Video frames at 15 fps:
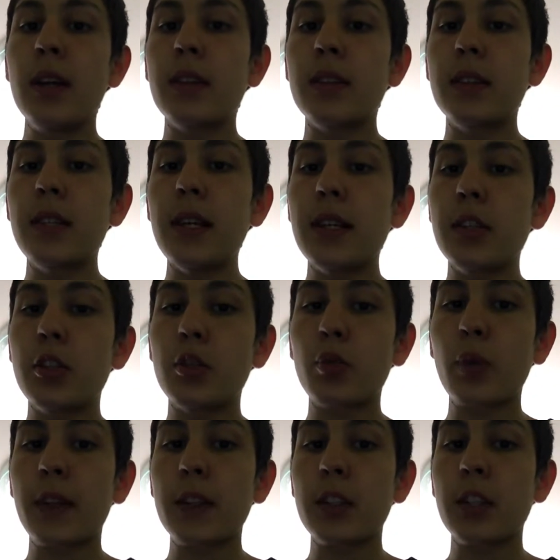Yeasts
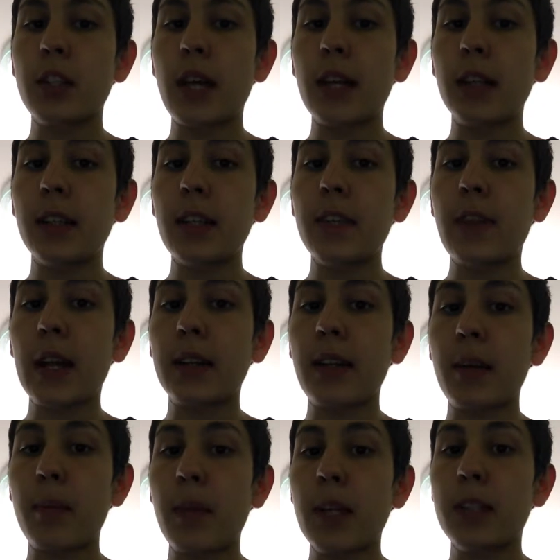with a genetic defect
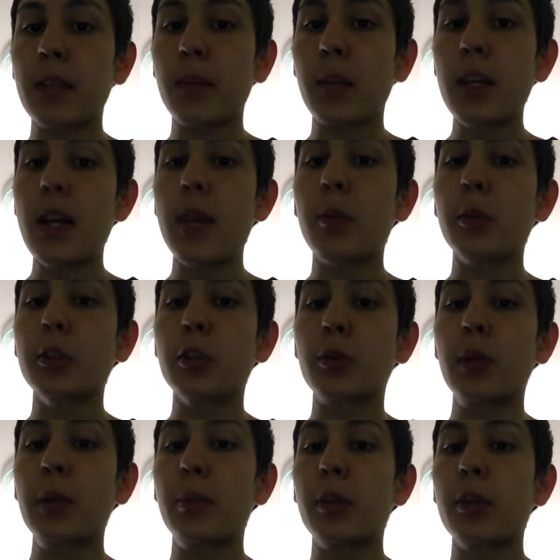that makes them unable to
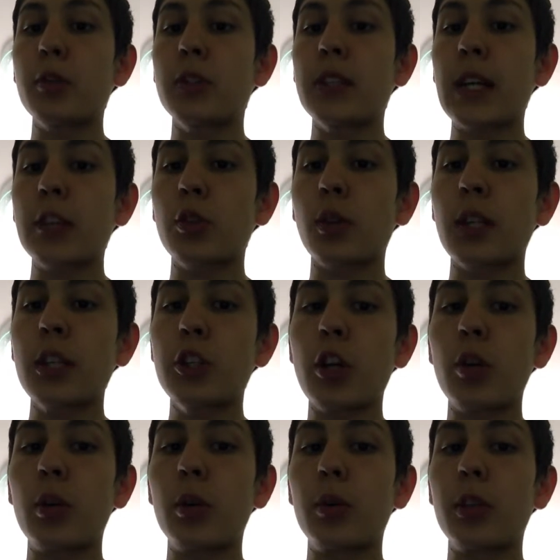reproduce sexually
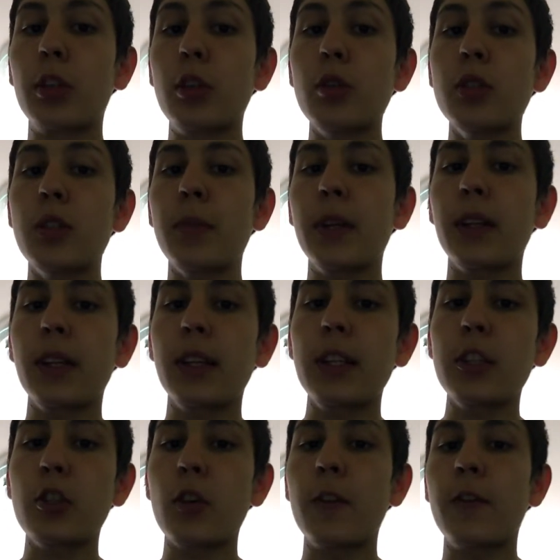show a reduced ability
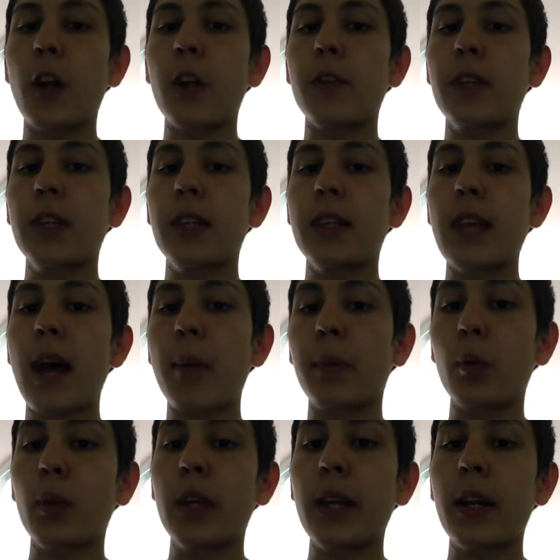to evolve and adapt
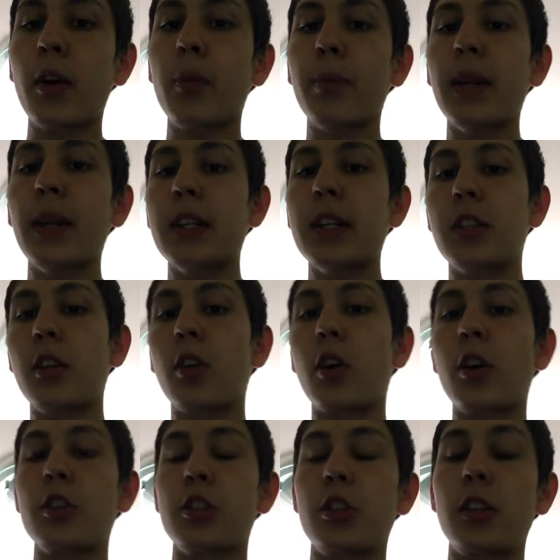when they are placed in
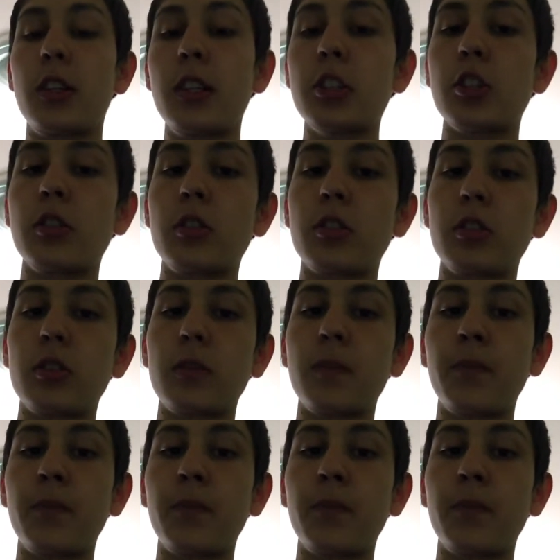harsh conditions.